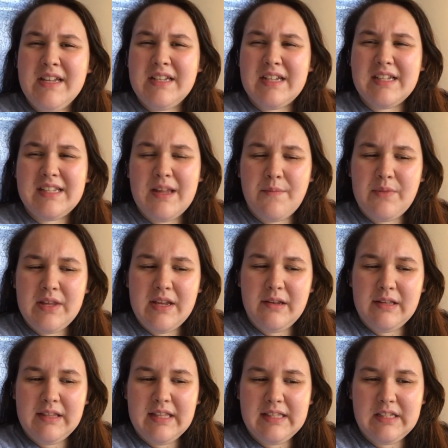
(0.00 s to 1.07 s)
to
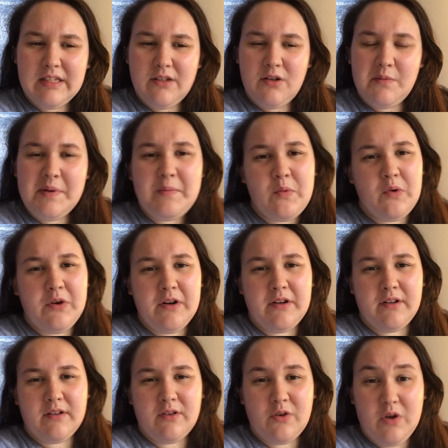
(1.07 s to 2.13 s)
something that's a little bit
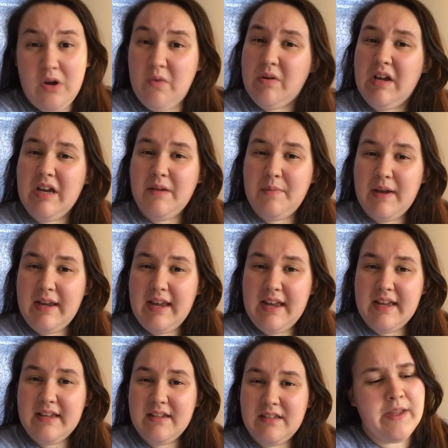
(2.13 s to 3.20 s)
more grown up, I
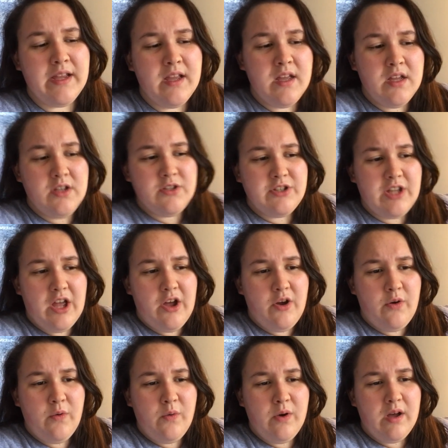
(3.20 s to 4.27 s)
guess.
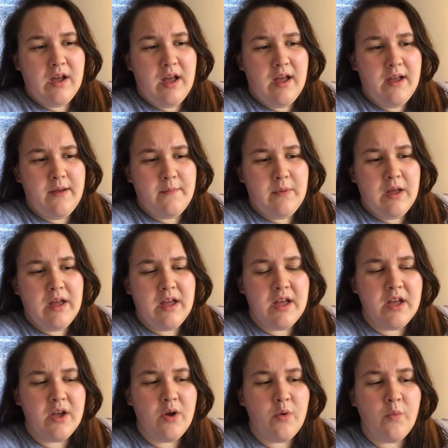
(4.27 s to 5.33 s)
So, um,
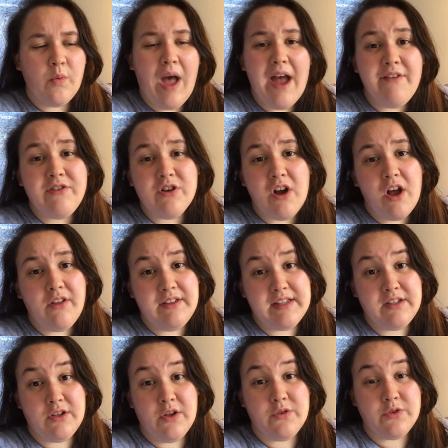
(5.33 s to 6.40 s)
after all
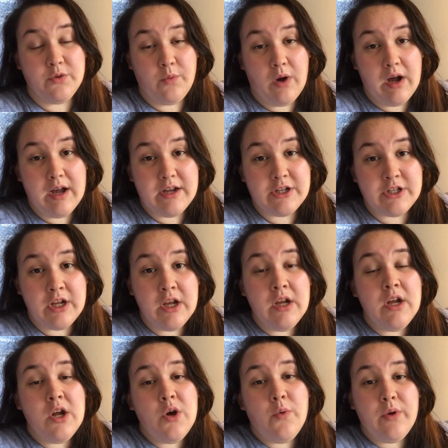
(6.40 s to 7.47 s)
these clothes are washed,
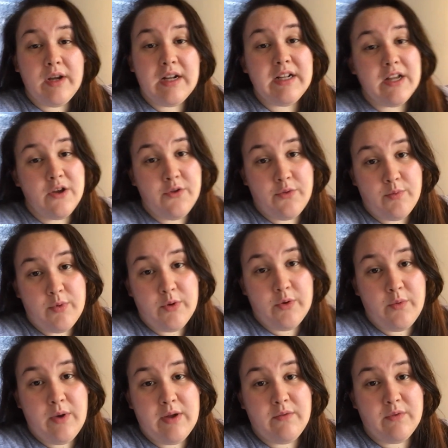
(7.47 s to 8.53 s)
we're going to go
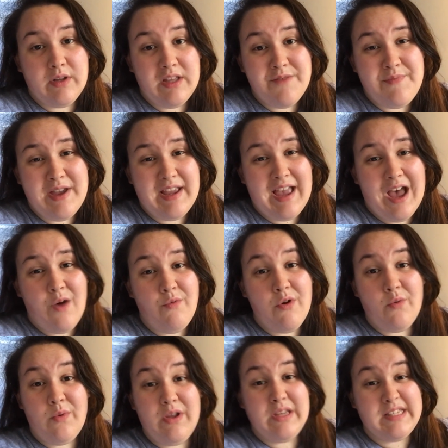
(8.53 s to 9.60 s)
through and really pick out
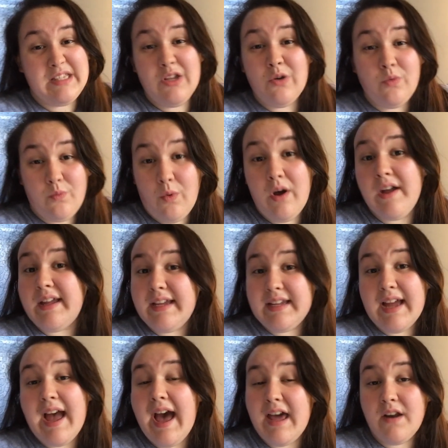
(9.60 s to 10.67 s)
what we still want
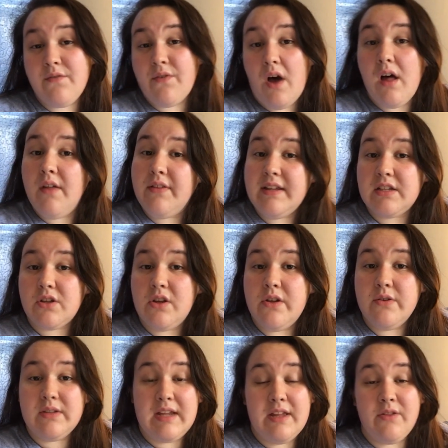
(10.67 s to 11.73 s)
out of all of these
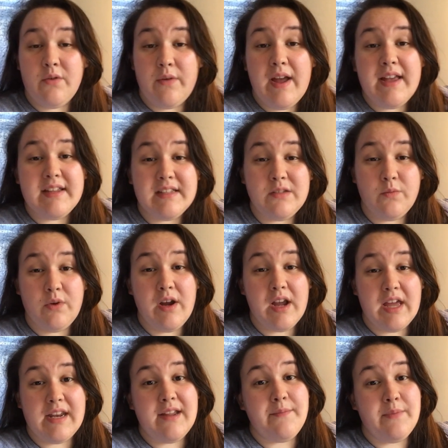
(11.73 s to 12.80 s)
clothes, and the rest we're
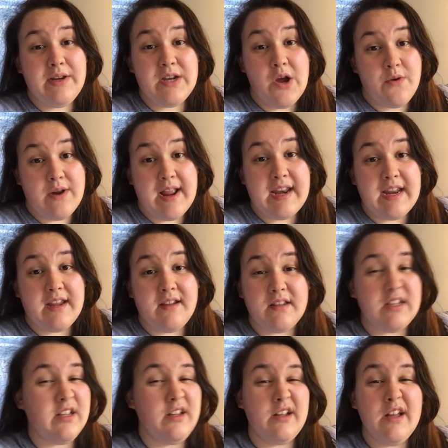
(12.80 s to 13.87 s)
going to be donating
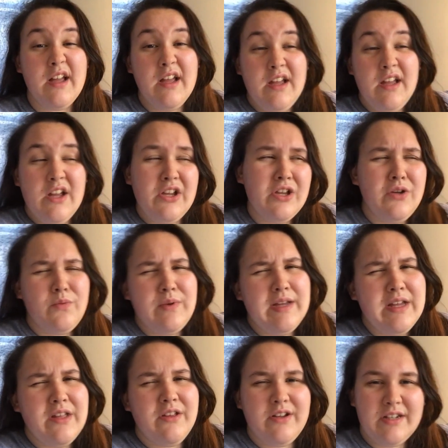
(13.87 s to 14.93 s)
to
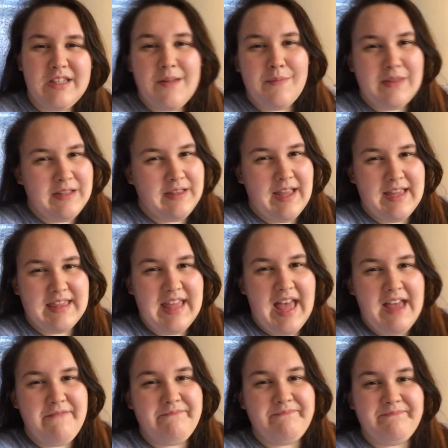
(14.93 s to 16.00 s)
Goodwill or something like
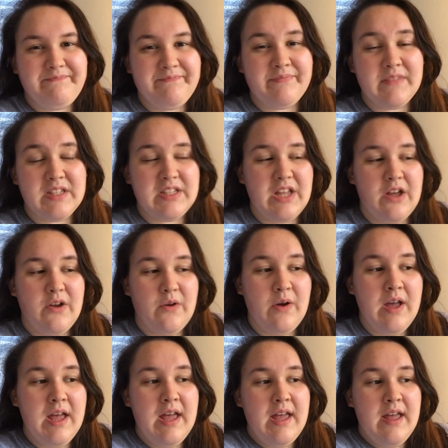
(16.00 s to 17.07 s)
that. So,
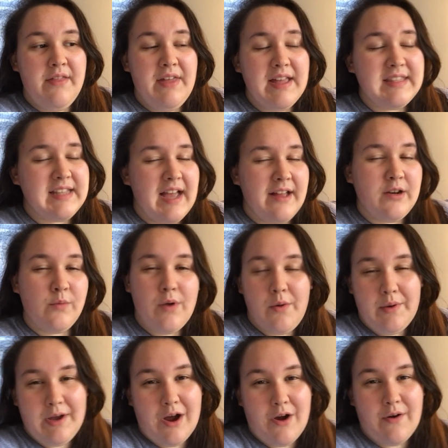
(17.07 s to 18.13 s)
that's kind of where
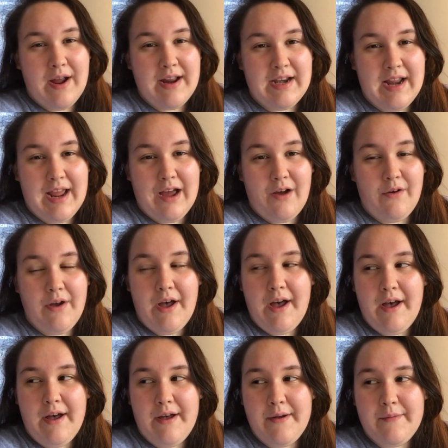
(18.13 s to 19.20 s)
we are right now.
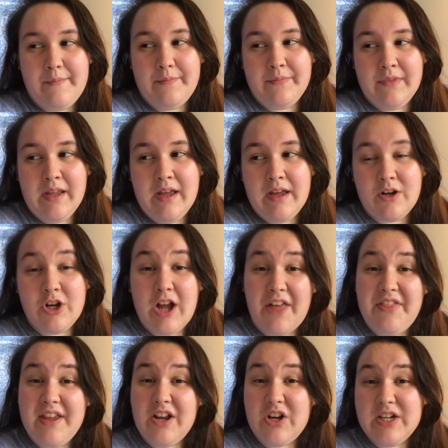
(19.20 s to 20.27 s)
Um, I
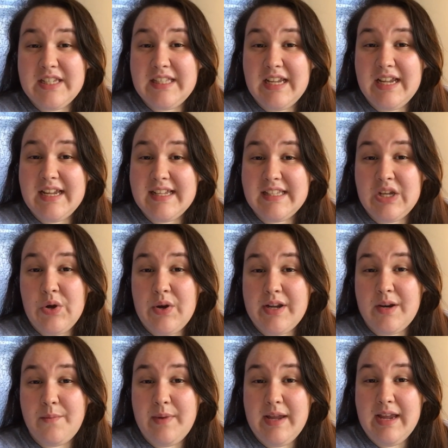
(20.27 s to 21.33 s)
think Krista is going
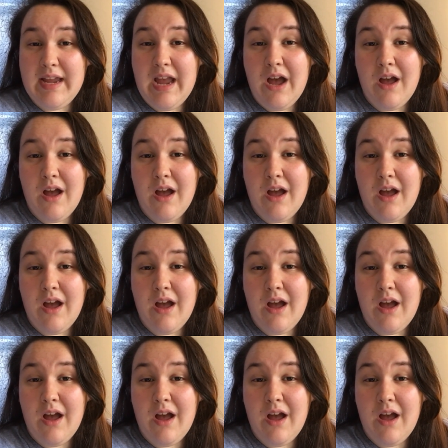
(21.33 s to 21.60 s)
to be